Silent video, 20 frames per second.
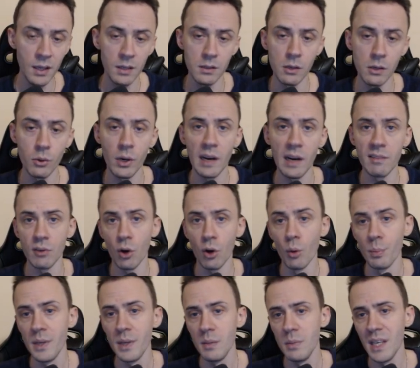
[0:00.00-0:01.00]
Then you have
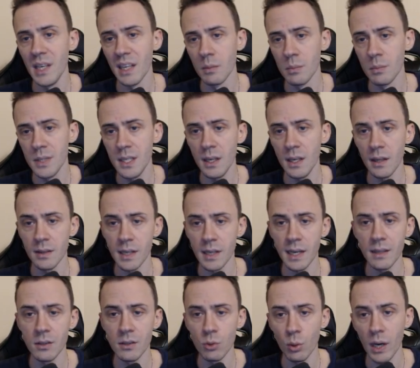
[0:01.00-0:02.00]
opBNB, and
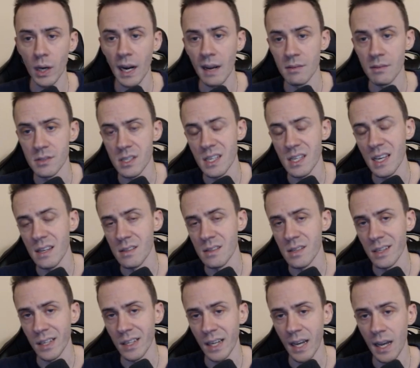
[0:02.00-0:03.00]
then you have ZK
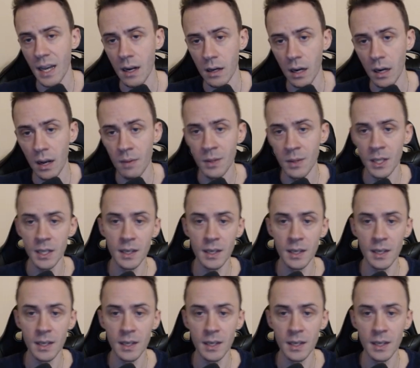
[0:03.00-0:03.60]
Sync Era.